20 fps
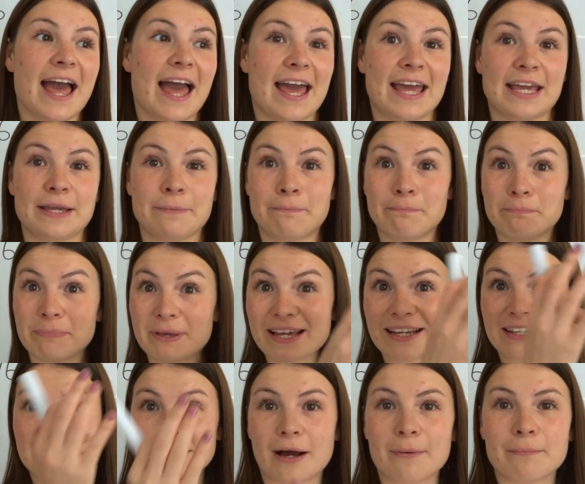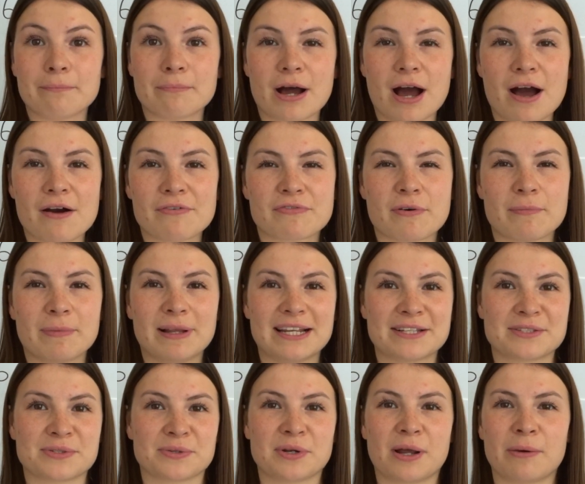a big number from a
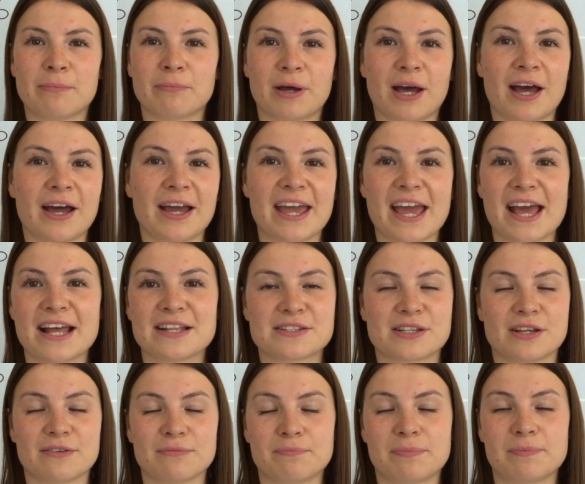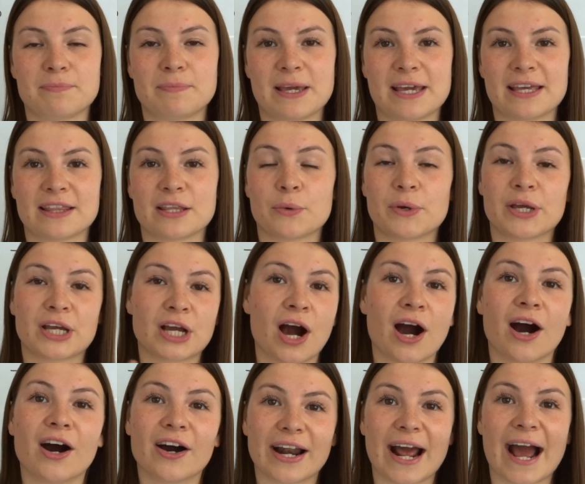little number, it ends up being that we
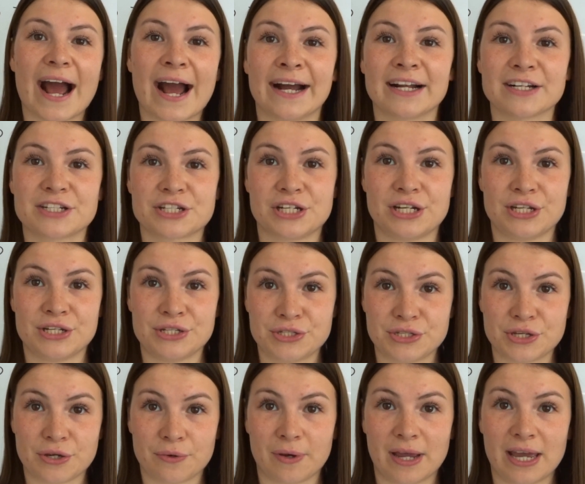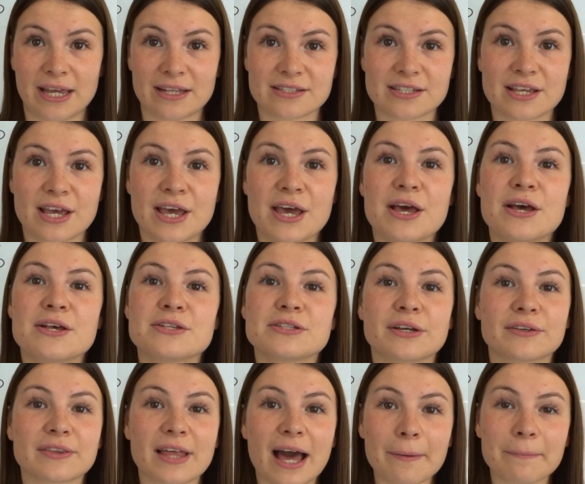can't actually do it.
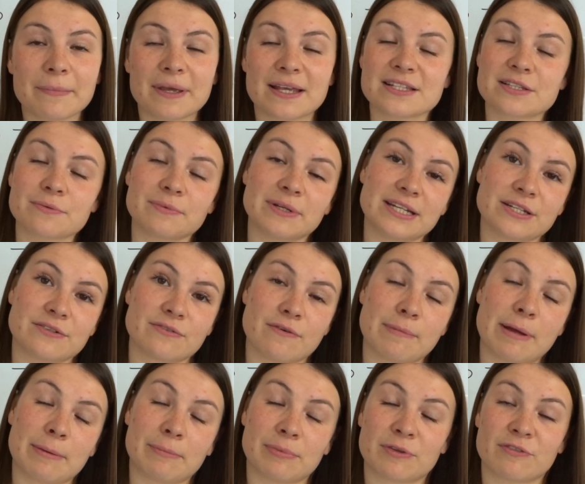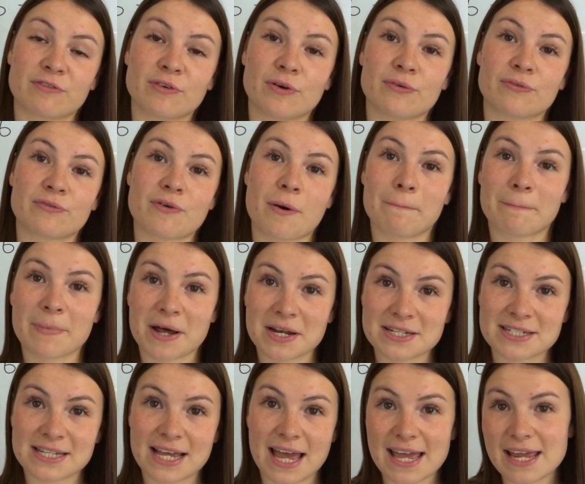So that means that we need to remember the rule from
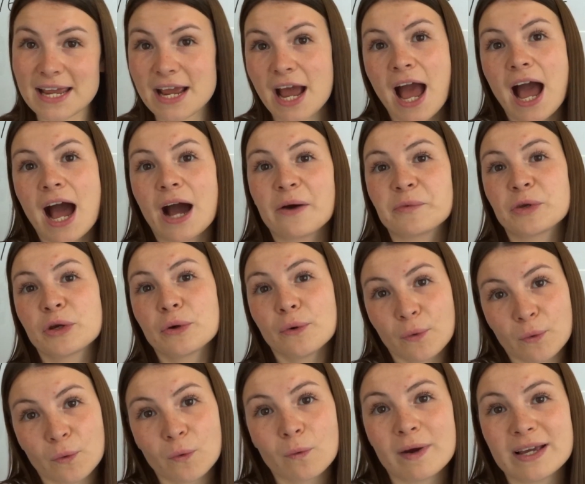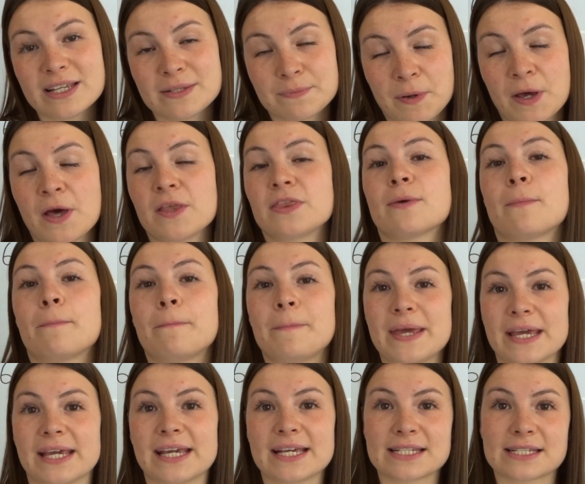Monday, and we always put the
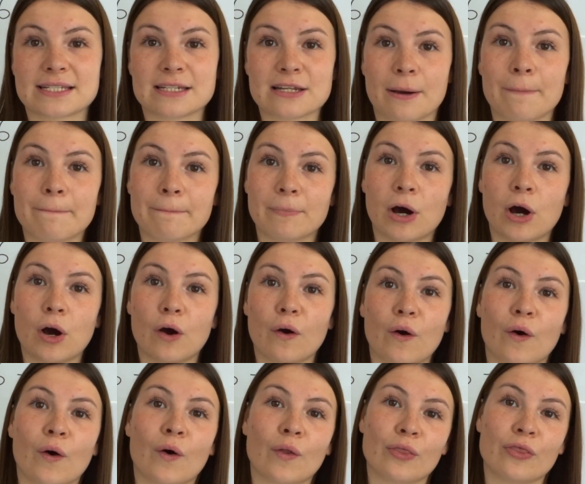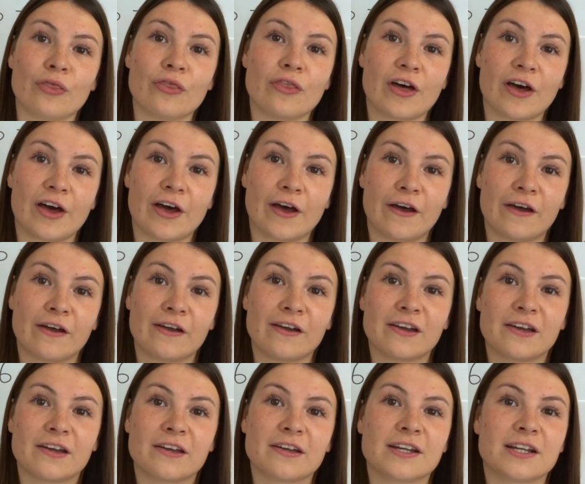biggest number on the
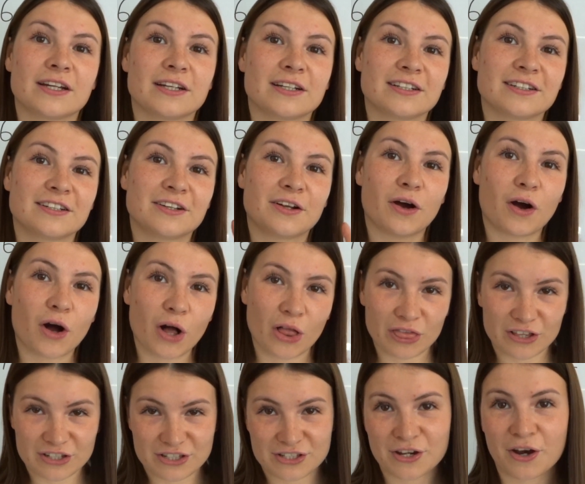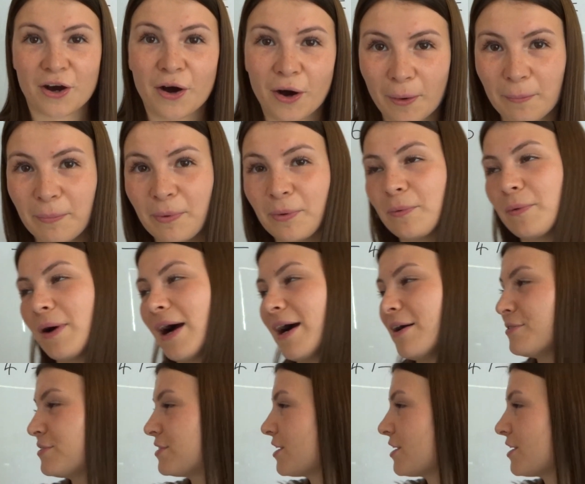top. Well